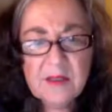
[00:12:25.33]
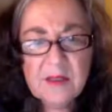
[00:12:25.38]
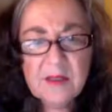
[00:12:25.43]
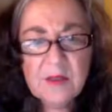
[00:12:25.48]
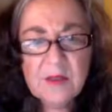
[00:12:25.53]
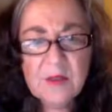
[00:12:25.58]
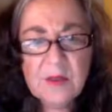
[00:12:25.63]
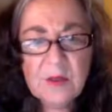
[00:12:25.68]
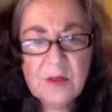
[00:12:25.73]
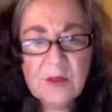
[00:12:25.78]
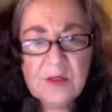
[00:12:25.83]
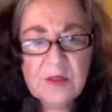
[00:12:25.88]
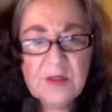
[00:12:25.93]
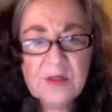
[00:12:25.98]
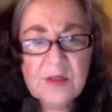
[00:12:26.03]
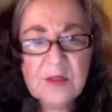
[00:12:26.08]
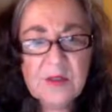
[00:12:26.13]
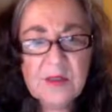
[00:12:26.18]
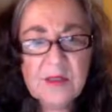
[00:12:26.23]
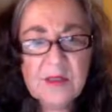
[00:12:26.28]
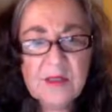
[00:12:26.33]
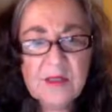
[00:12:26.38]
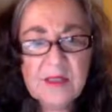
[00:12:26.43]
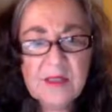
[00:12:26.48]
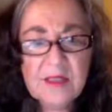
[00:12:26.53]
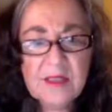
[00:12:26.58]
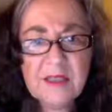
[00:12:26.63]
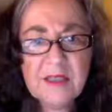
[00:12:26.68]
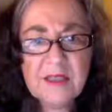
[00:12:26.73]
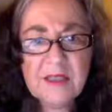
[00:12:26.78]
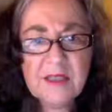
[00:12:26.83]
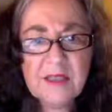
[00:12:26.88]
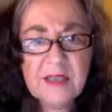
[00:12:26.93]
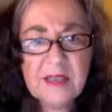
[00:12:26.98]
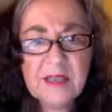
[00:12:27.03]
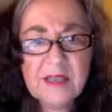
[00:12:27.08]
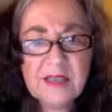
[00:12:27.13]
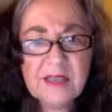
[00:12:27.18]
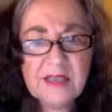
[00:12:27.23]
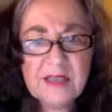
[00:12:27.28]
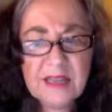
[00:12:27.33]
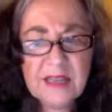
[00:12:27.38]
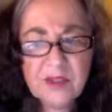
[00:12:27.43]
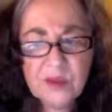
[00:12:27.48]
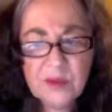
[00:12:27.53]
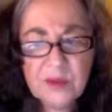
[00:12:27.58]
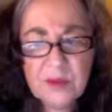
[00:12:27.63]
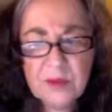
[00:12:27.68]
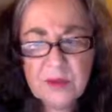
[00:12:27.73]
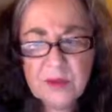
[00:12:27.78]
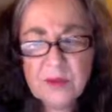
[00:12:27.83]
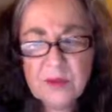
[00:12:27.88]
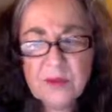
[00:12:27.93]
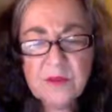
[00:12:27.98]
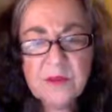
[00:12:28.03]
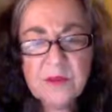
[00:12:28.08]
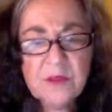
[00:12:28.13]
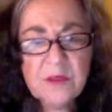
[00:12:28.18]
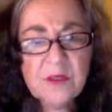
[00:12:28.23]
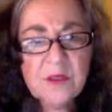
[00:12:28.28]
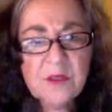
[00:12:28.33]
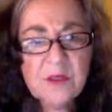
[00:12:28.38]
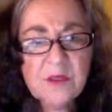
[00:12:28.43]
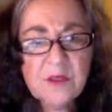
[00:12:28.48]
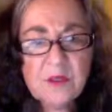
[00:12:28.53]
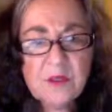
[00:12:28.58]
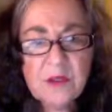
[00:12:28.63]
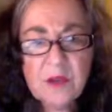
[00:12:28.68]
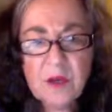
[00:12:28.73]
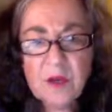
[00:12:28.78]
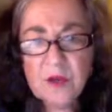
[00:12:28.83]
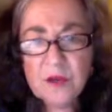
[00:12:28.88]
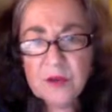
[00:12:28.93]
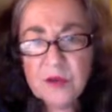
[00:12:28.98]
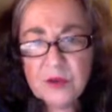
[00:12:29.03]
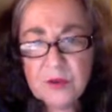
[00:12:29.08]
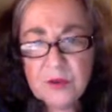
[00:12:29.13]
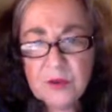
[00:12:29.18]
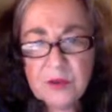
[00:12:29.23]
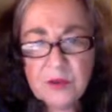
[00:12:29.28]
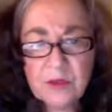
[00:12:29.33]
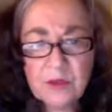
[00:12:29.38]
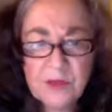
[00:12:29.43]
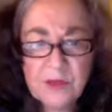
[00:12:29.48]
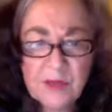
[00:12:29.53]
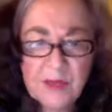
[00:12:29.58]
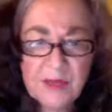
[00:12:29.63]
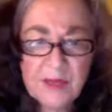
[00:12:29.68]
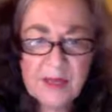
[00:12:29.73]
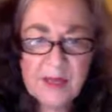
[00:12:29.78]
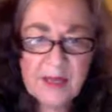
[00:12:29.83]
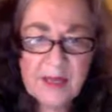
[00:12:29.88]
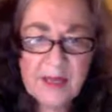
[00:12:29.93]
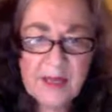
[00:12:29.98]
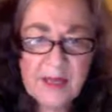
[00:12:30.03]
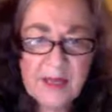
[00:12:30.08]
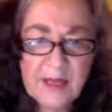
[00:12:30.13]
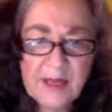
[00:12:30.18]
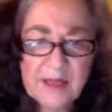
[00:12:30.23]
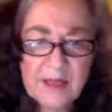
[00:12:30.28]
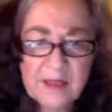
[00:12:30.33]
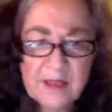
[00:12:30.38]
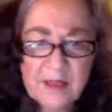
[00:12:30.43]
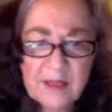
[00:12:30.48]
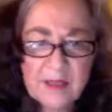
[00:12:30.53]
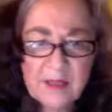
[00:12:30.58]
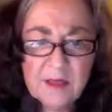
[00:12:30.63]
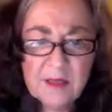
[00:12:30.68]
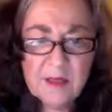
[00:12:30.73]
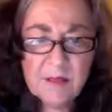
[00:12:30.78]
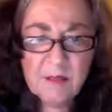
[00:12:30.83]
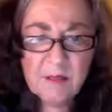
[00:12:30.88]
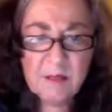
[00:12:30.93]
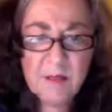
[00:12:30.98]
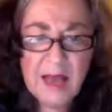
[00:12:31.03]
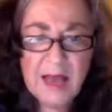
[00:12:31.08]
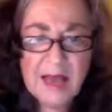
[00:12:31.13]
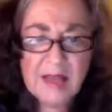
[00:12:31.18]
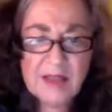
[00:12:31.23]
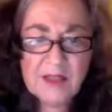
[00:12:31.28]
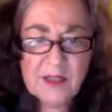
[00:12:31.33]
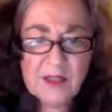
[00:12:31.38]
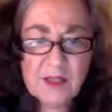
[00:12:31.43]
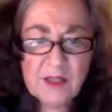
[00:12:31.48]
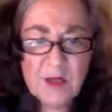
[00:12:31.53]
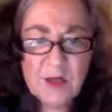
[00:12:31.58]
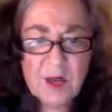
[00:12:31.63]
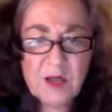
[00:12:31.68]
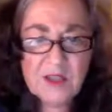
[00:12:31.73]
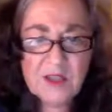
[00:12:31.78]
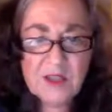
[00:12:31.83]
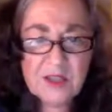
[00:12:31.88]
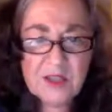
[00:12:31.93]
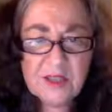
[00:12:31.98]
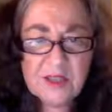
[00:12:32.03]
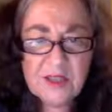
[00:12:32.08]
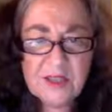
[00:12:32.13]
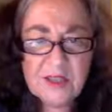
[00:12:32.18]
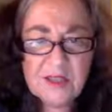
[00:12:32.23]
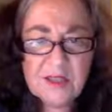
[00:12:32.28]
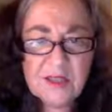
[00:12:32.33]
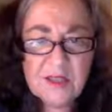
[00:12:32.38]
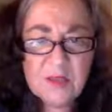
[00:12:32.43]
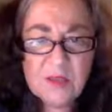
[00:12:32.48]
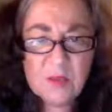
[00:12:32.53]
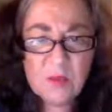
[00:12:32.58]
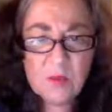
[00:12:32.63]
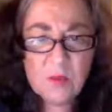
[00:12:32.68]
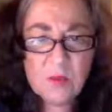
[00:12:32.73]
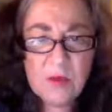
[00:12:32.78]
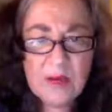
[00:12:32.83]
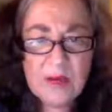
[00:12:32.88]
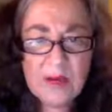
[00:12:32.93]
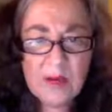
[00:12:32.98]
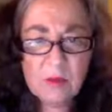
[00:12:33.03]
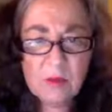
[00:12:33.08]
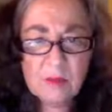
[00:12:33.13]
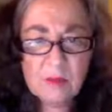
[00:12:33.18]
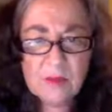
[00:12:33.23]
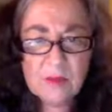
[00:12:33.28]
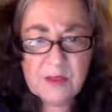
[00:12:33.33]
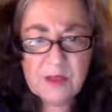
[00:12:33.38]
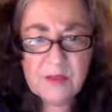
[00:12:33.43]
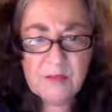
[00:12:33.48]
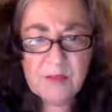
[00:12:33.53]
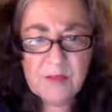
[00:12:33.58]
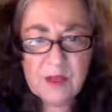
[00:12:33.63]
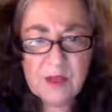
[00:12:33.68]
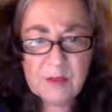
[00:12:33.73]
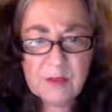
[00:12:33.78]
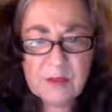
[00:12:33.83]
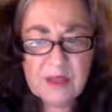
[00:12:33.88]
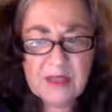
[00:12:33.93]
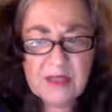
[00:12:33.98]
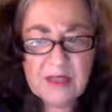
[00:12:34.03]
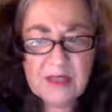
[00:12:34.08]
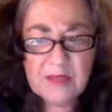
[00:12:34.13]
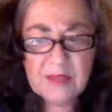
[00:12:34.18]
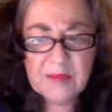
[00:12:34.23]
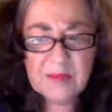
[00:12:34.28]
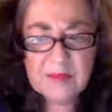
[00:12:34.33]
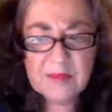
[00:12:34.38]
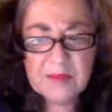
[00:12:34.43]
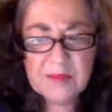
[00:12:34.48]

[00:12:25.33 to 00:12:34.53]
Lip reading: focused on the ancestral, cultural, and mass consciousness realms of our being.